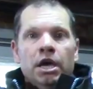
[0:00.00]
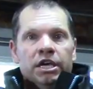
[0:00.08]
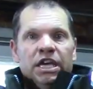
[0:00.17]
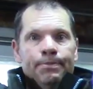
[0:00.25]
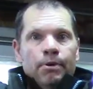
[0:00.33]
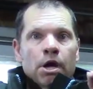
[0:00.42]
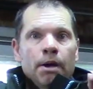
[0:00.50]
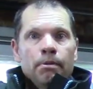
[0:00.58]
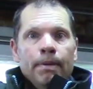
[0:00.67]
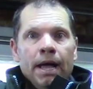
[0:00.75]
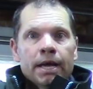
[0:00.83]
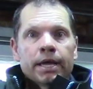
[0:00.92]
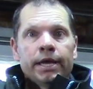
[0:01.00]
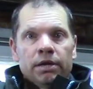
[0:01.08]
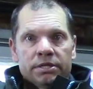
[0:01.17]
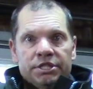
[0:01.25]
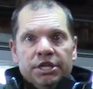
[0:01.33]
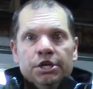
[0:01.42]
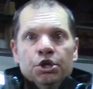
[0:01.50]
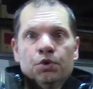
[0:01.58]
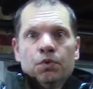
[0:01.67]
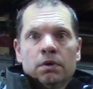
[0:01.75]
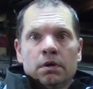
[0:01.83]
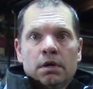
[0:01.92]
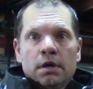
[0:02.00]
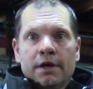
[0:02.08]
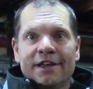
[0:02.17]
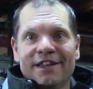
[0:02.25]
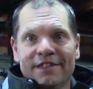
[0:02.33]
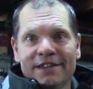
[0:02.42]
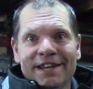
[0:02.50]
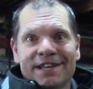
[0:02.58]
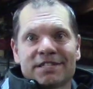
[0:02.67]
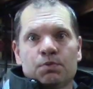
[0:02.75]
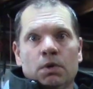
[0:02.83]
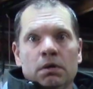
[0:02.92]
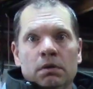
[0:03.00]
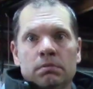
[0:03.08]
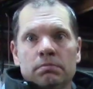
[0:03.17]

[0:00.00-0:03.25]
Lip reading: Keep on coming back and I'll see you in the next one.